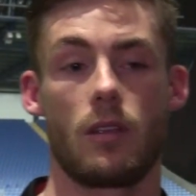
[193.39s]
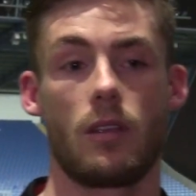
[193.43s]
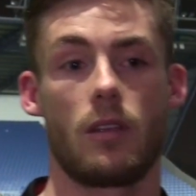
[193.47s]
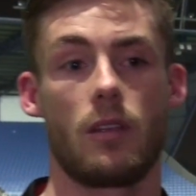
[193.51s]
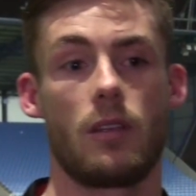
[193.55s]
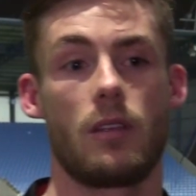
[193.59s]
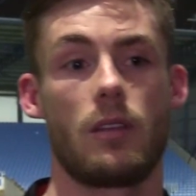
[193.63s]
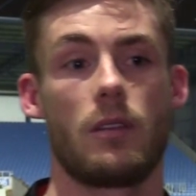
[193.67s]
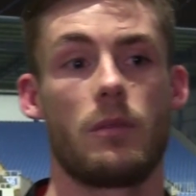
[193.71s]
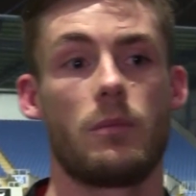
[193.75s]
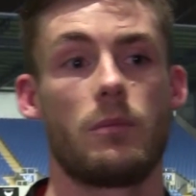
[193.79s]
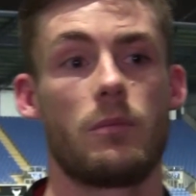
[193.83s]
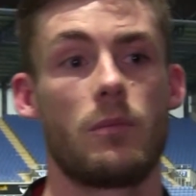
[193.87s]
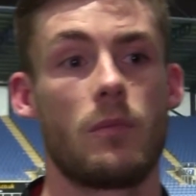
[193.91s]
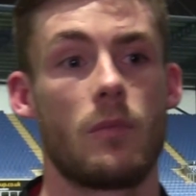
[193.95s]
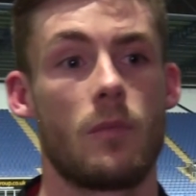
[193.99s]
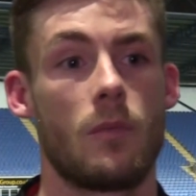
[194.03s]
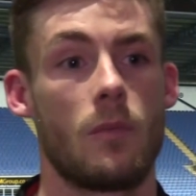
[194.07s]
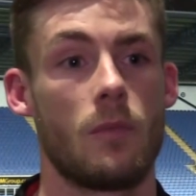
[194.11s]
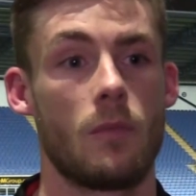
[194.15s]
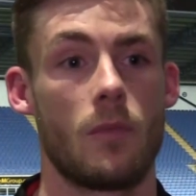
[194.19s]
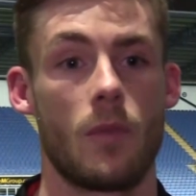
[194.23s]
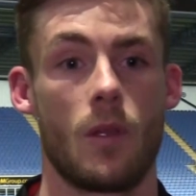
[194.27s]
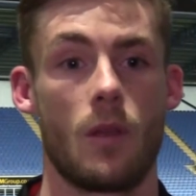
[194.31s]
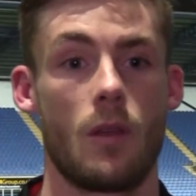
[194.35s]
Um,
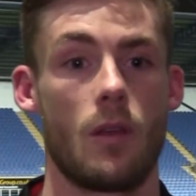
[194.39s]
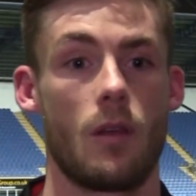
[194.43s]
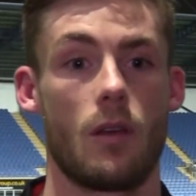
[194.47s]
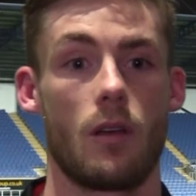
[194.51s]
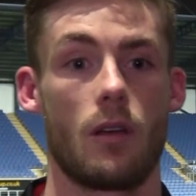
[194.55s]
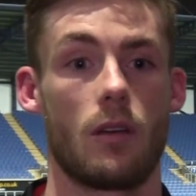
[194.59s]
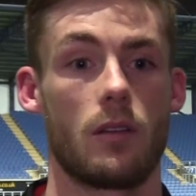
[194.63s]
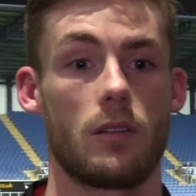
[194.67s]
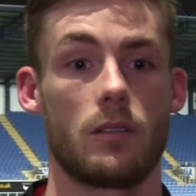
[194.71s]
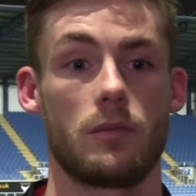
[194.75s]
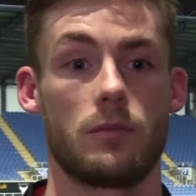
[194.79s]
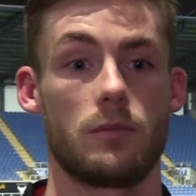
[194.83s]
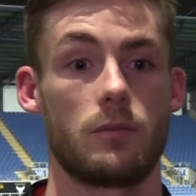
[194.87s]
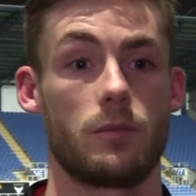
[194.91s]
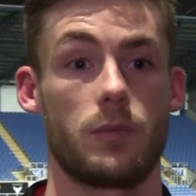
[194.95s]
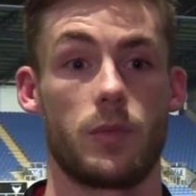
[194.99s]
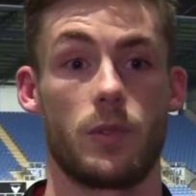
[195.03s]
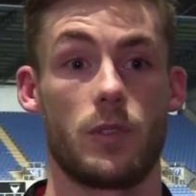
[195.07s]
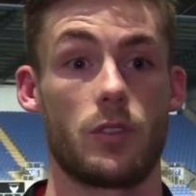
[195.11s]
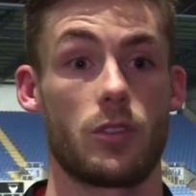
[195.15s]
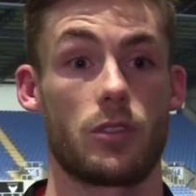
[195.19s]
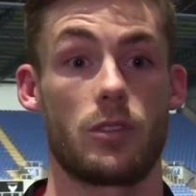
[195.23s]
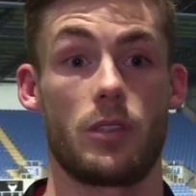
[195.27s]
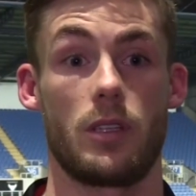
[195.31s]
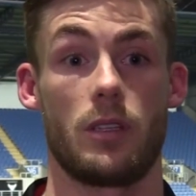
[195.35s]
and
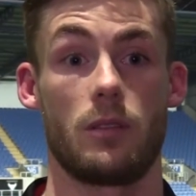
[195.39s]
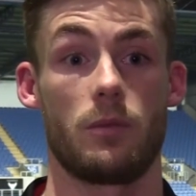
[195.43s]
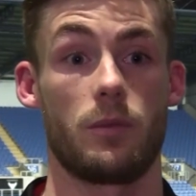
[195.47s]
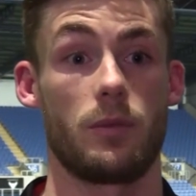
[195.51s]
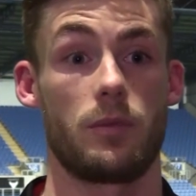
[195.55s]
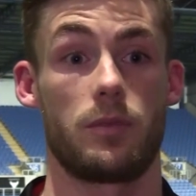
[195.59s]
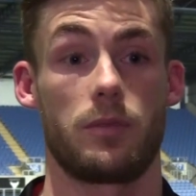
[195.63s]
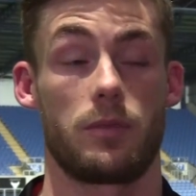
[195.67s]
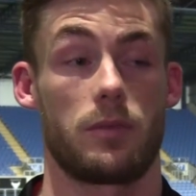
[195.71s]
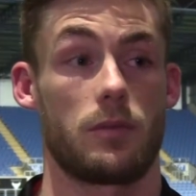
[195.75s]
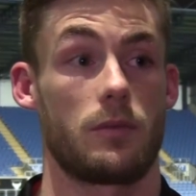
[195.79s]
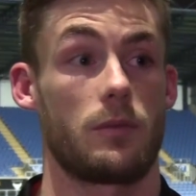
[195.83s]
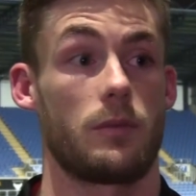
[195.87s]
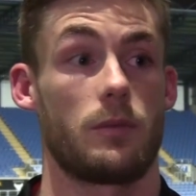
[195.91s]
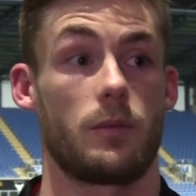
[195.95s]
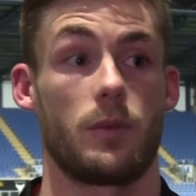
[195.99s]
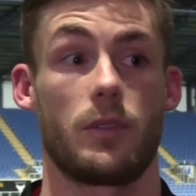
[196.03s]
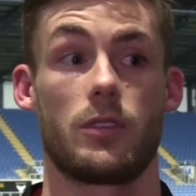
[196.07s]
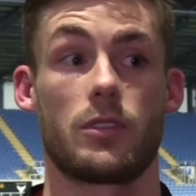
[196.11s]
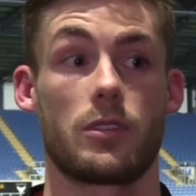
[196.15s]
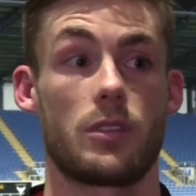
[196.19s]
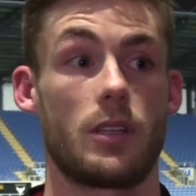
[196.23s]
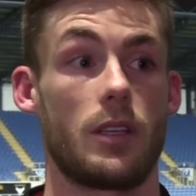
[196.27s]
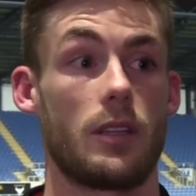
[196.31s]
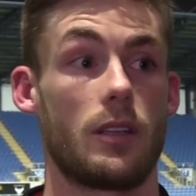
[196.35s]
we just need we,
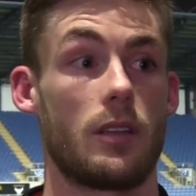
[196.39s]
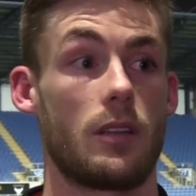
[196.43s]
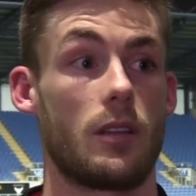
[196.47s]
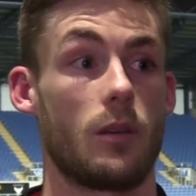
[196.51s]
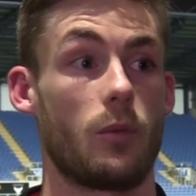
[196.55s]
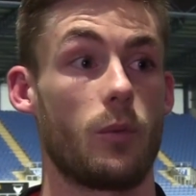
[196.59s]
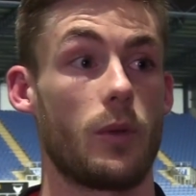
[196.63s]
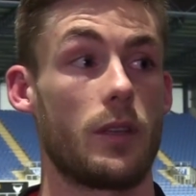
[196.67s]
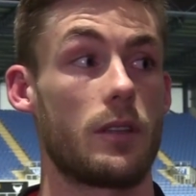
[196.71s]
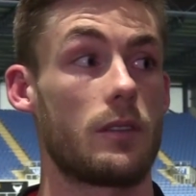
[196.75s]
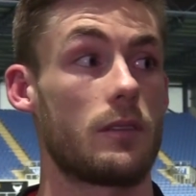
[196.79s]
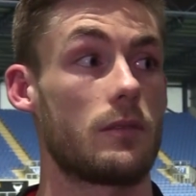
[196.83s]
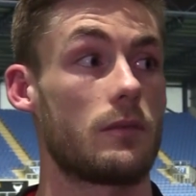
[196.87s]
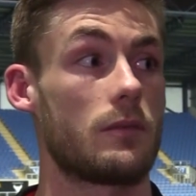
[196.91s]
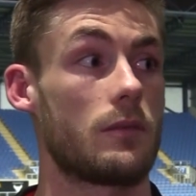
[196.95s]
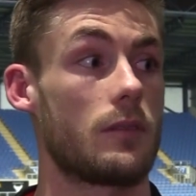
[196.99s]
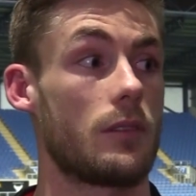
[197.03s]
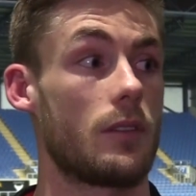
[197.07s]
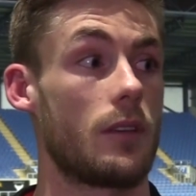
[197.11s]
we just needed the win.